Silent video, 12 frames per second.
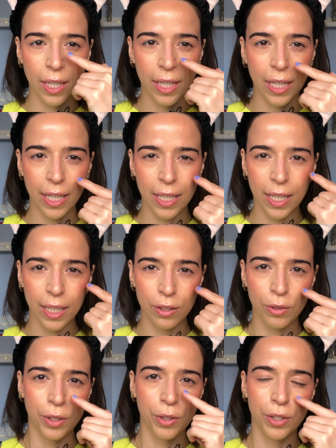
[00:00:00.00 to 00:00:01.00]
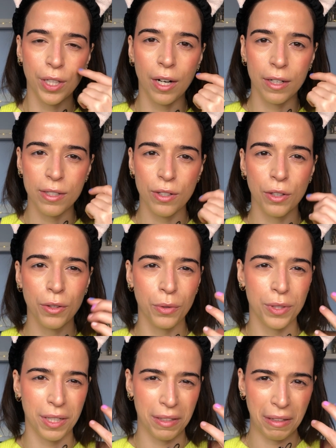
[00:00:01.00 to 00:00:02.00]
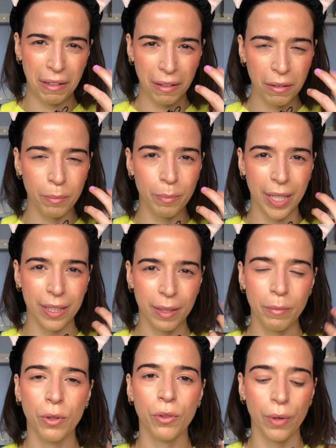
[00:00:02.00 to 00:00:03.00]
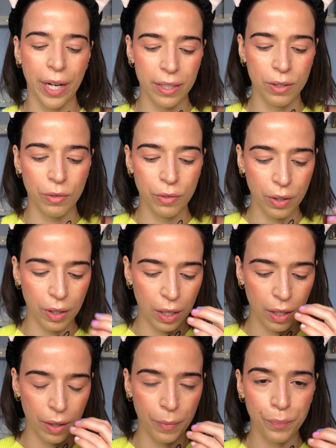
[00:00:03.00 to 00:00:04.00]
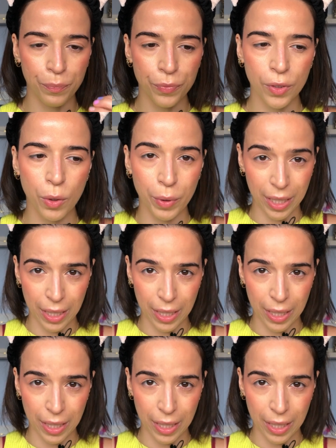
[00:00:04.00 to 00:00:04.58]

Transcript: get into your dark circles and make them look cracked during the